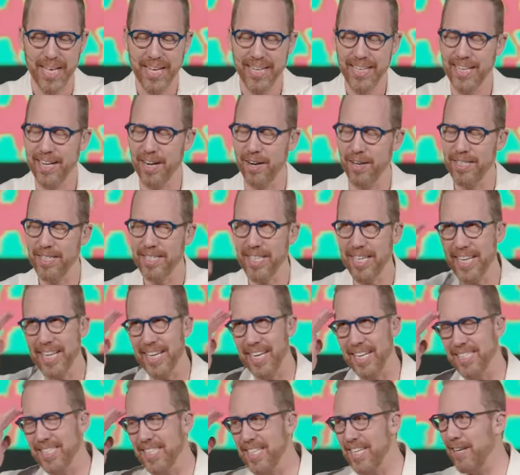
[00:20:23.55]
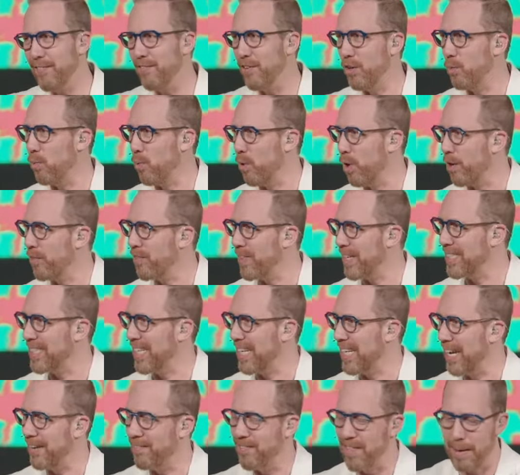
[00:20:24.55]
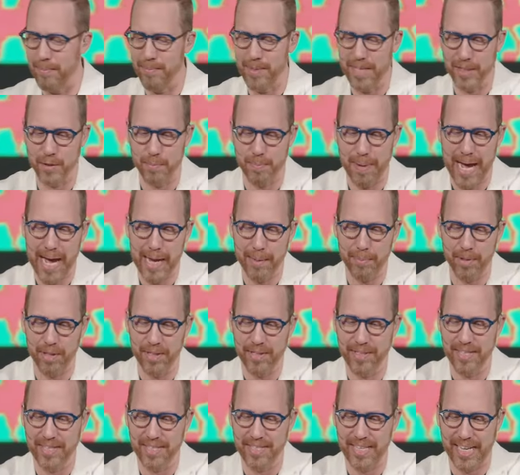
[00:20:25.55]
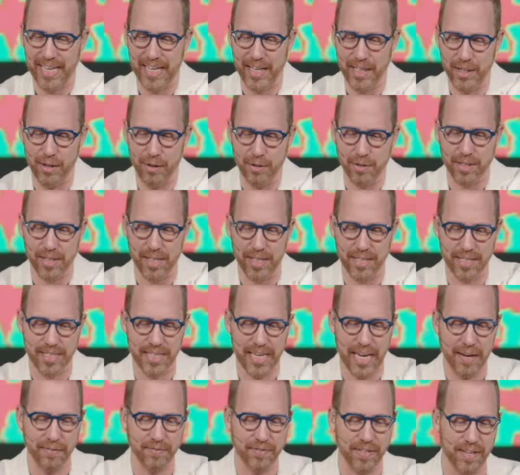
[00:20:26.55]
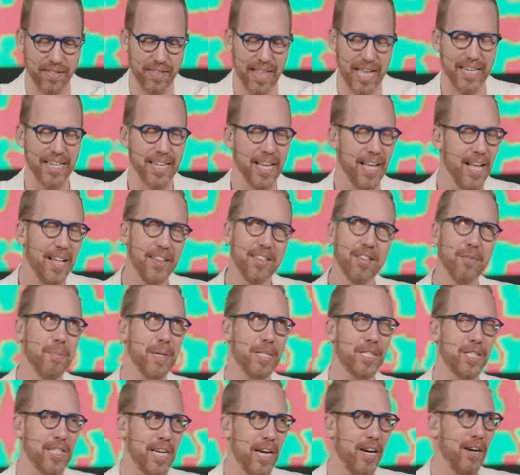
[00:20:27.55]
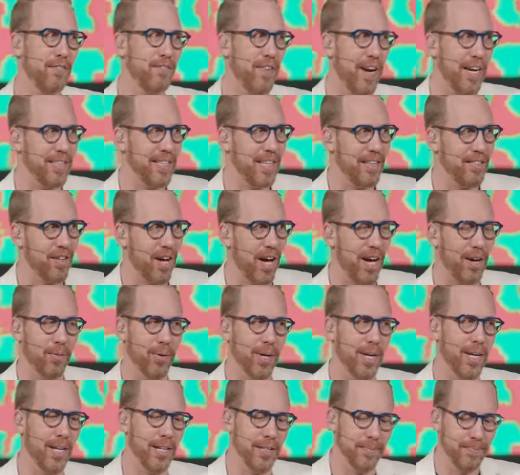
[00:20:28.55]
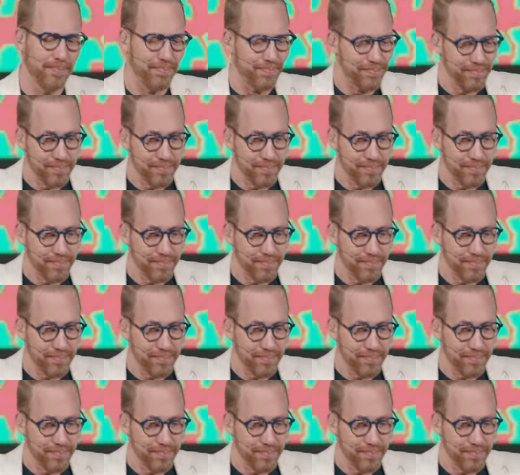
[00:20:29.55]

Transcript: you know he's thinking is it even worth it to give them this bible is this like a useless gift and then the missionary finally thought well